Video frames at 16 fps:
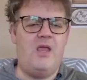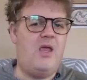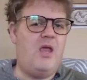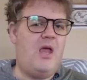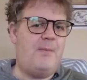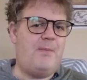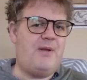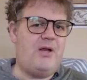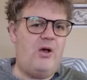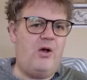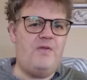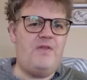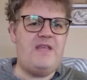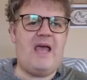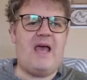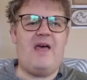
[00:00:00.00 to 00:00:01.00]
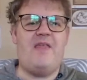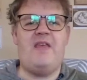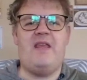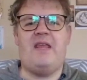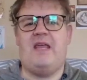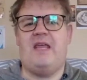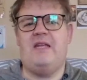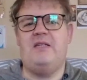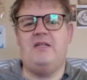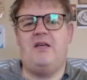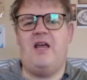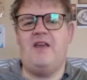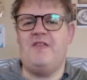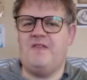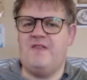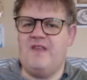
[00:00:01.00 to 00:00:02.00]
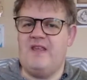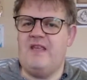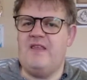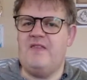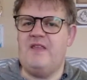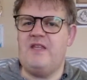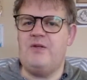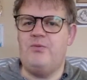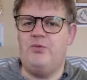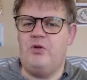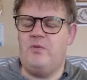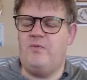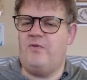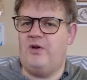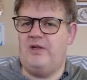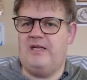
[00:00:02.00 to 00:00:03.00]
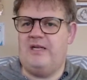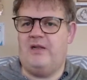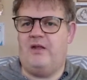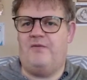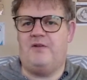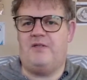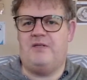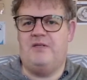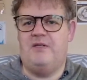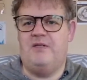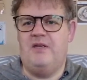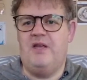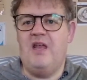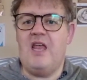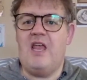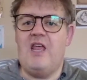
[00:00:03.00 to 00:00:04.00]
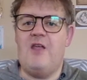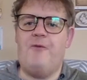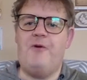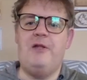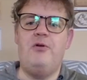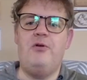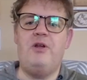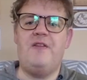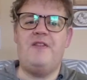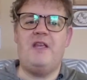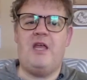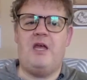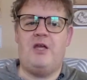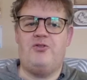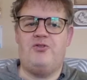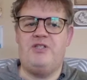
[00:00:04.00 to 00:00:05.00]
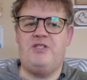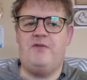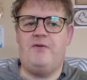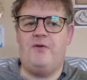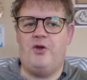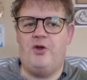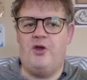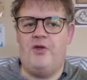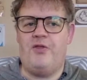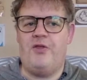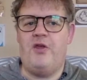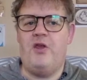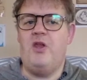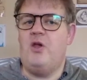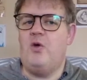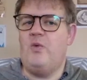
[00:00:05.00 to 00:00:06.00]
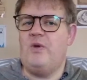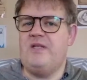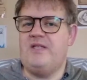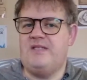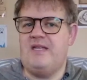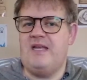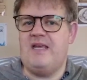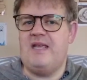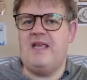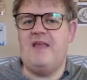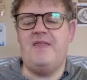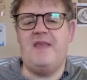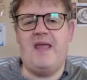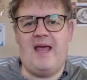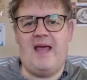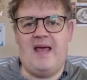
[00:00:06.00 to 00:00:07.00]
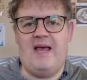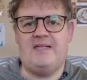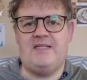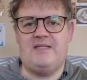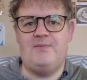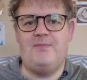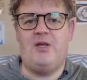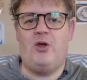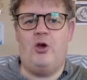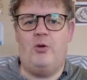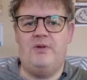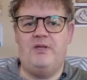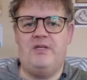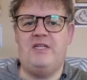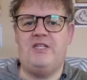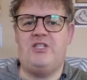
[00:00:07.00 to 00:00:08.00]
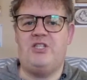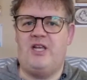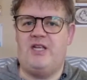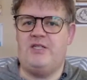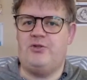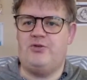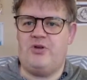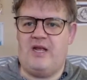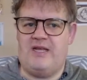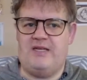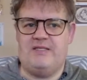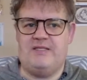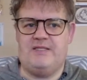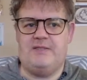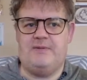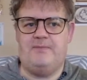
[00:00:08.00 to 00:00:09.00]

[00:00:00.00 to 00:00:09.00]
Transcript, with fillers: But on the other hand, I think there's room for a little of it. If we look at the countries of Earth, we see there are some commonly shared traits.